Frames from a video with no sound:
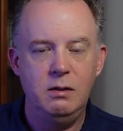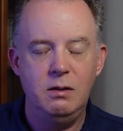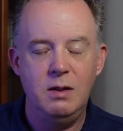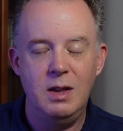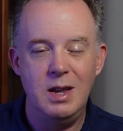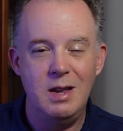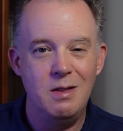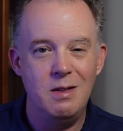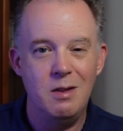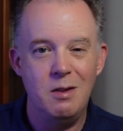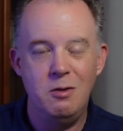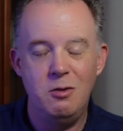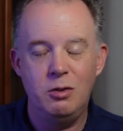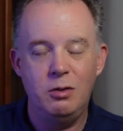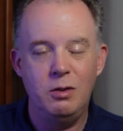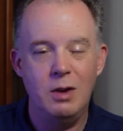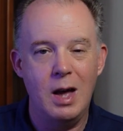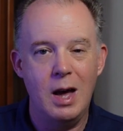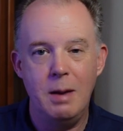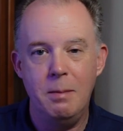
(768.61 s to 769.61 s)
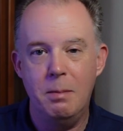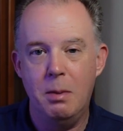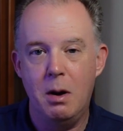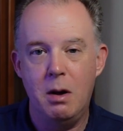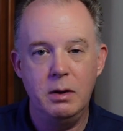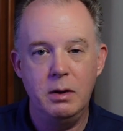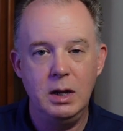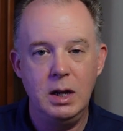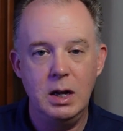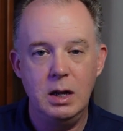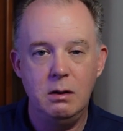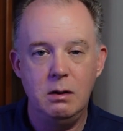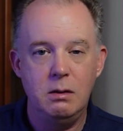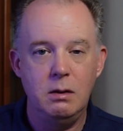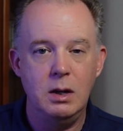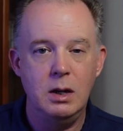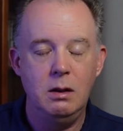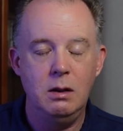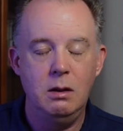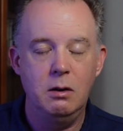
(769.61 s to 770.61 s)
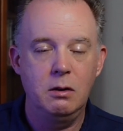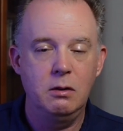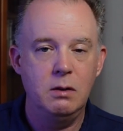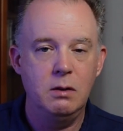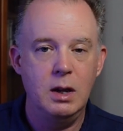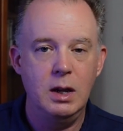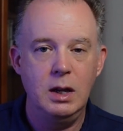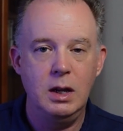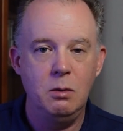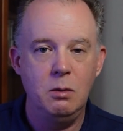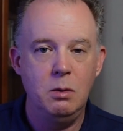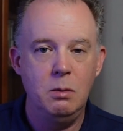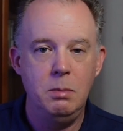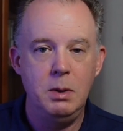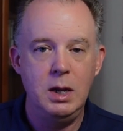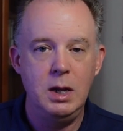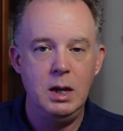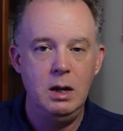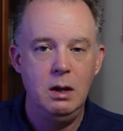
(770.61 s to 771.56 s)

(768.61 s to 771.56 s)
They just eyeballing it looks like it would be